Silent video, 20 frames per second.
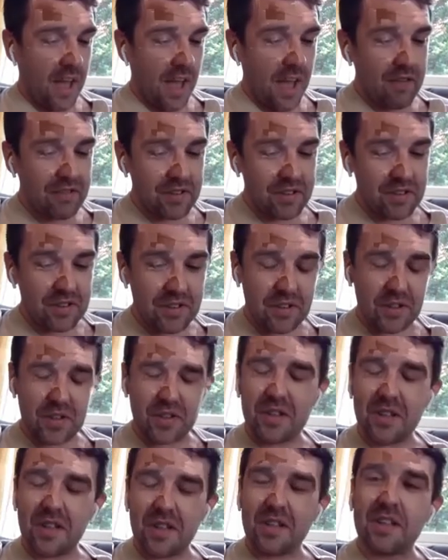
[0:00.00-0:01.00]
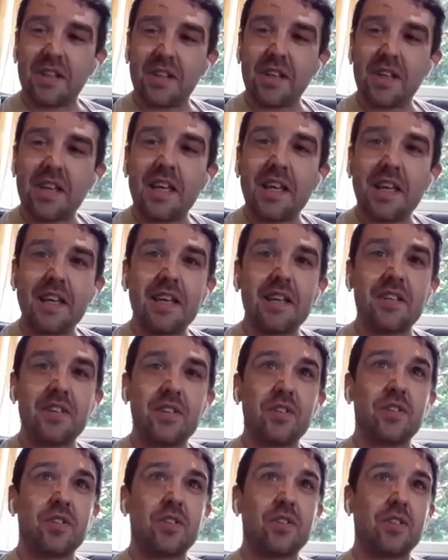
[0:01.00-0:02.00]
everything that that he
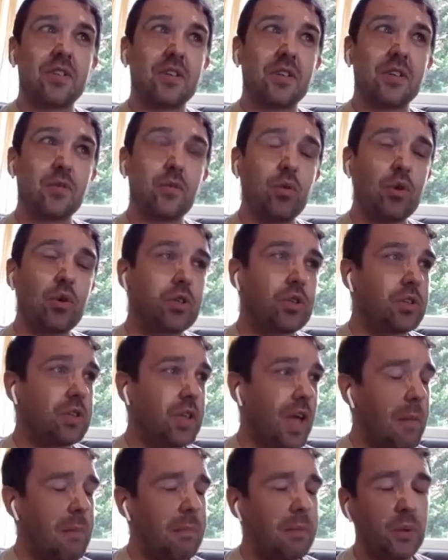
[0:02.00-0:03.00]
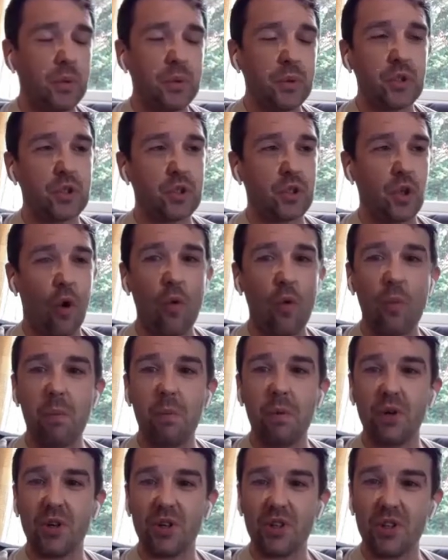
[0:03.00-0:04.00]
is resembles so
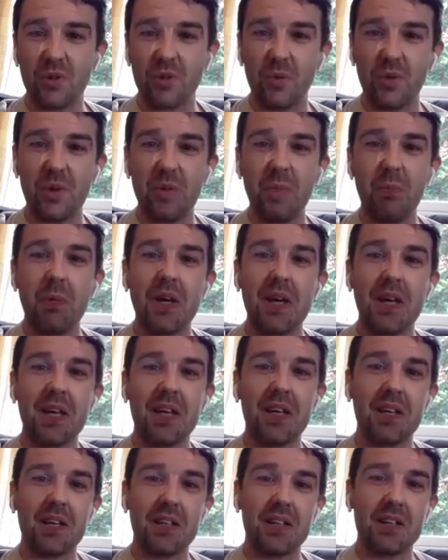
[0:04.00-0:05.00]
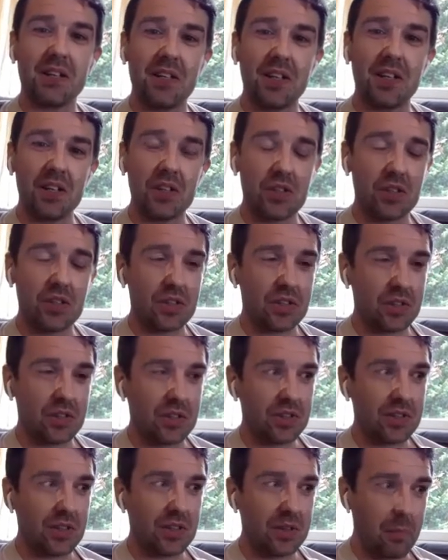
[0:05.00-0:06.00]
much with me in in
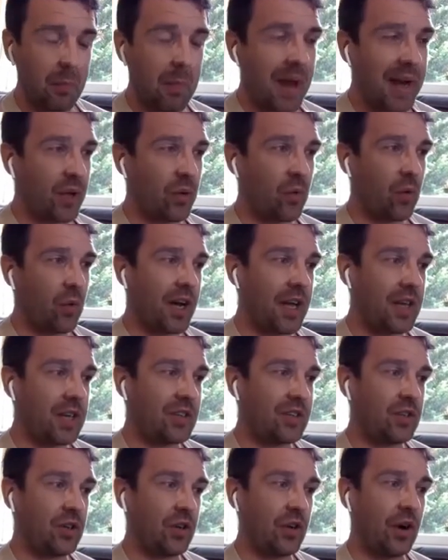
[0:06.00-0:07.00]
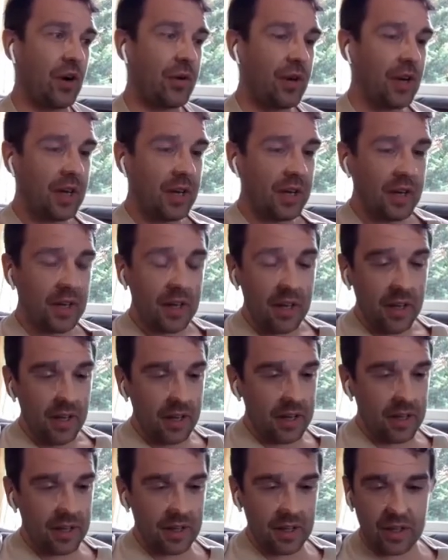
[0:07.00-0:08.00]
many ways you know
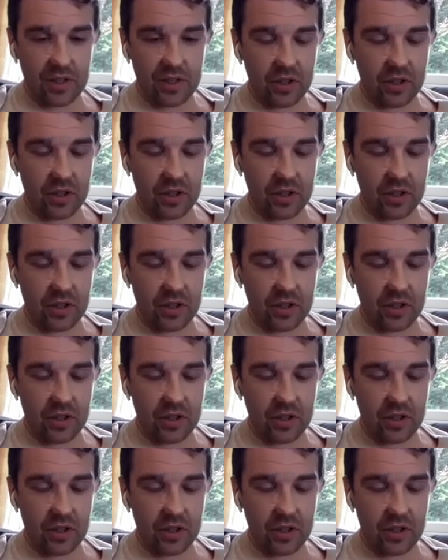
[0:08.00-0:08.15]
he he